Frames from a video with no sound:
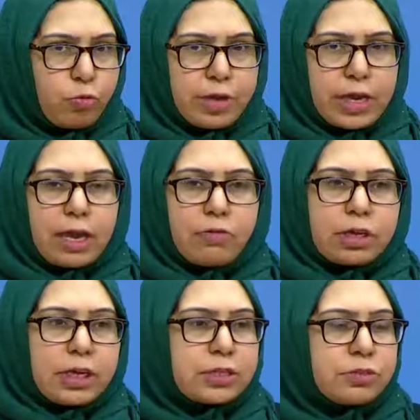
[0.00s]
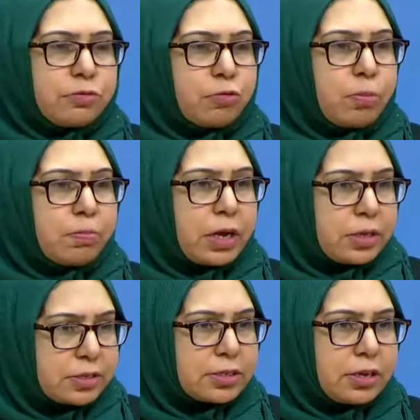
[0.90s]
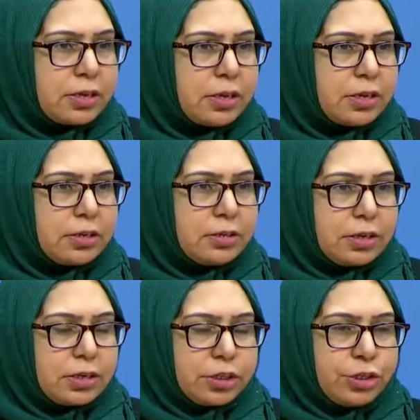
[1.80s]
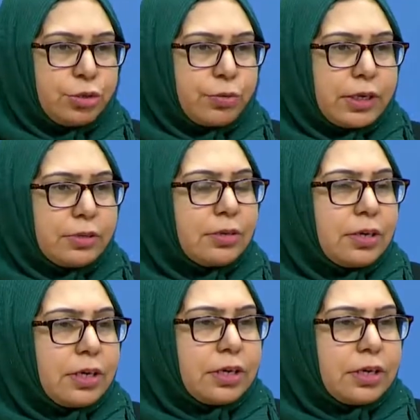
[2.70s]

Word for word: We have a guest from Pakistan here at the UN,